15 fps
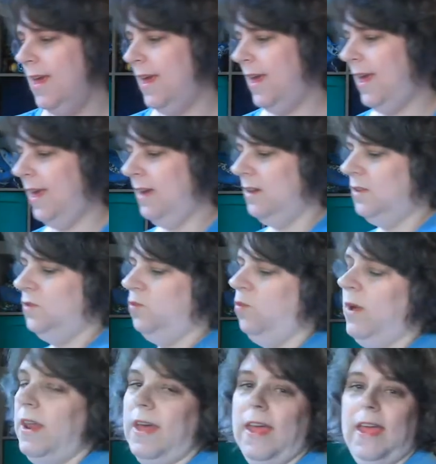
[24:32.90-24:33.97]
And
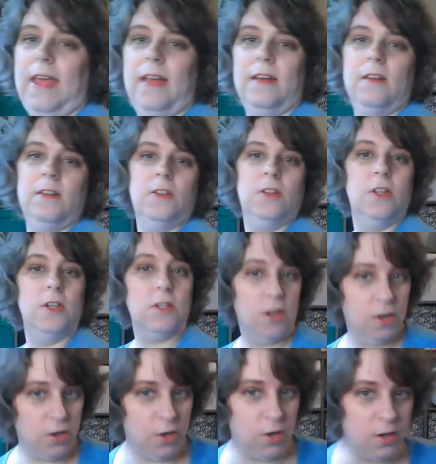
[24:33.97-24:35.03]
when I looked
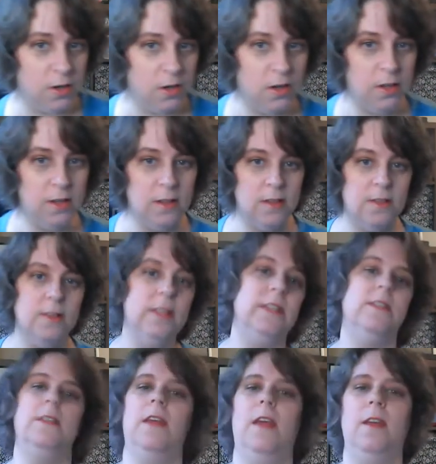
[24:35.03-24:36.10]
on her
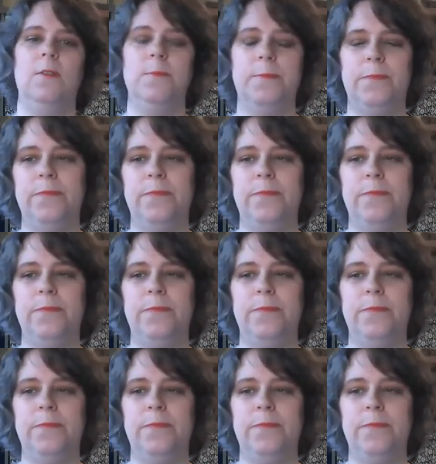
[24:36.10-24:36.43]
listing,